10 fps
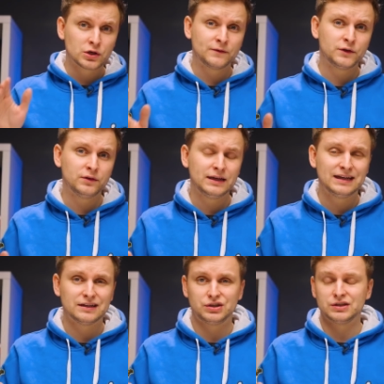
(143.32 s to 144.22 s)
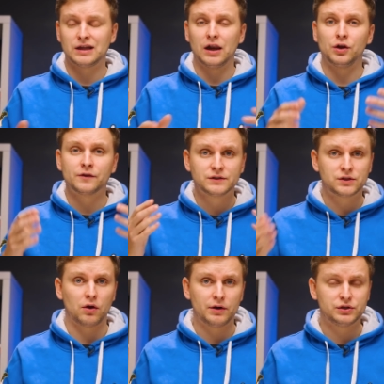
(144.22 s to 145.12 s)
So if you do need just a lot of
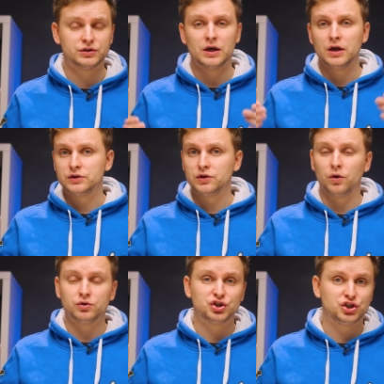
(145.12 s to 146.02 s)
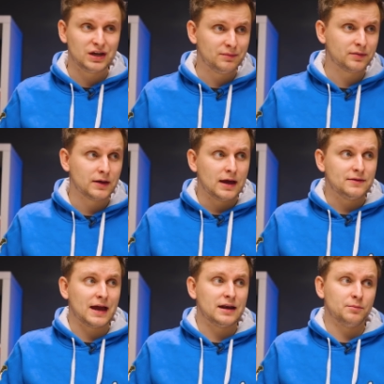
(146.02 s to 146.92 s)
storage to go cheap,
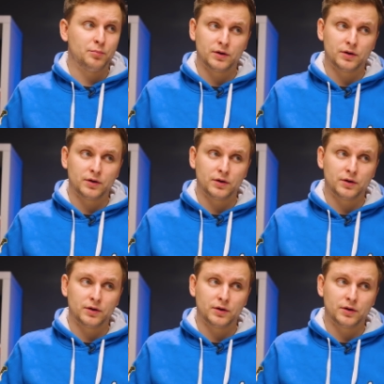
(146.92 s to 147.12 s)
then